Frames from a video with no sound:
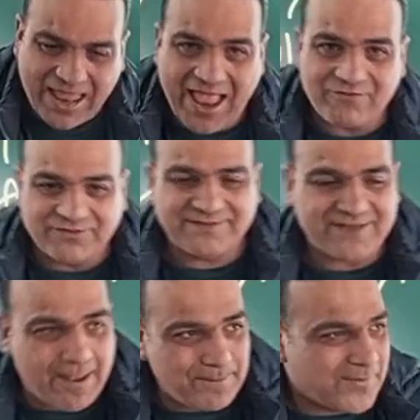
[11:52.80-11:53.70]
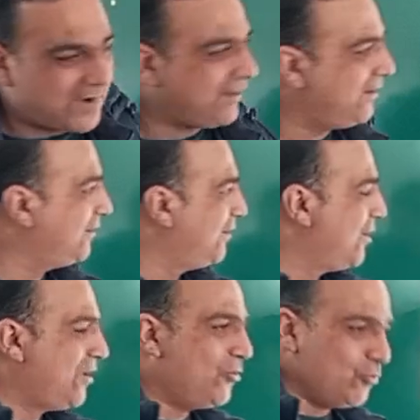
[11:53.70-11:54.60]
to have somebody
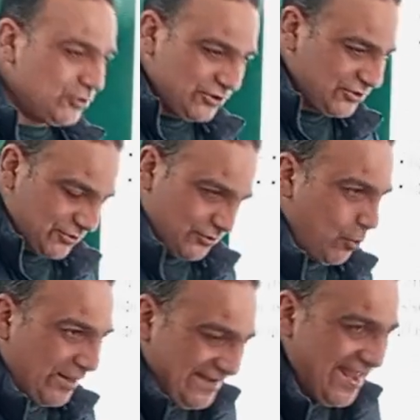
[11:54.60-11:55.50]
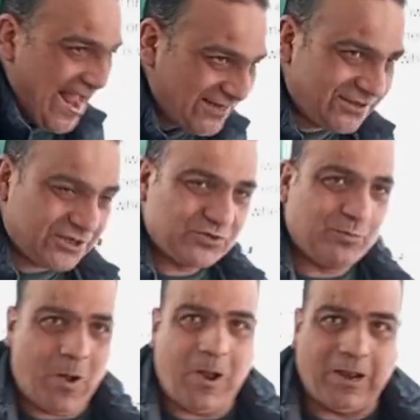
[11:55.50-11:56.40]
who's going to catch this
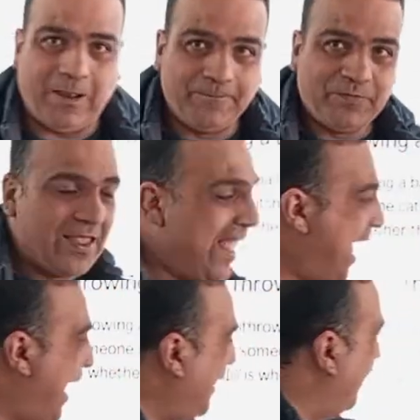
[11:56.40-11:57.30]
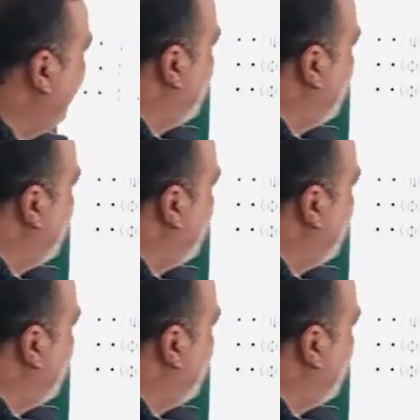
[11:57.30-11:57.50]
ball. And